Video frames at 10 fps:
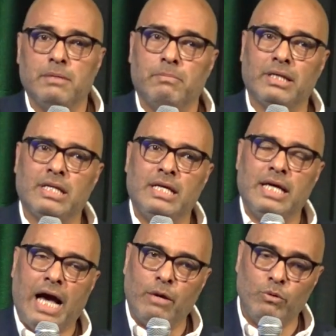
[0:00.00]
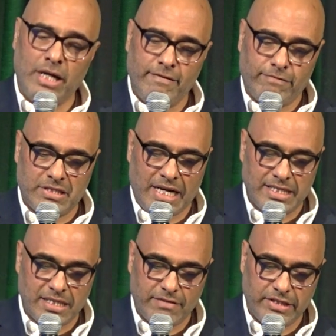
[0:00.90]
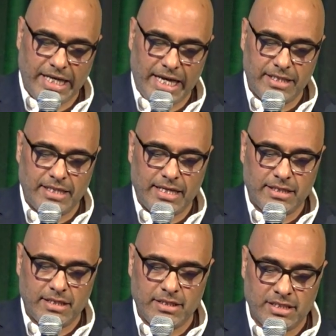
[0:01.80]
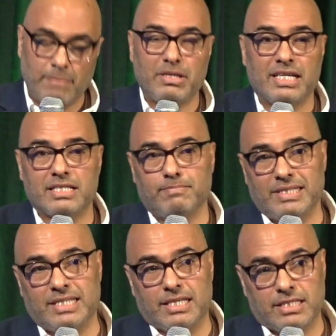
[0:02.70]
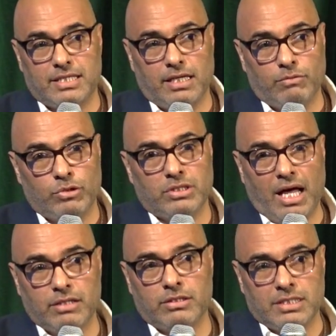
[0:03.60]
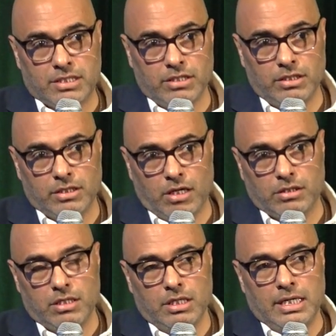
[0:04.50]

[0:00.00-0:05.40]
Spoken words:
But I want to emphasize at the very end that something is missing still. We're not necessarily done.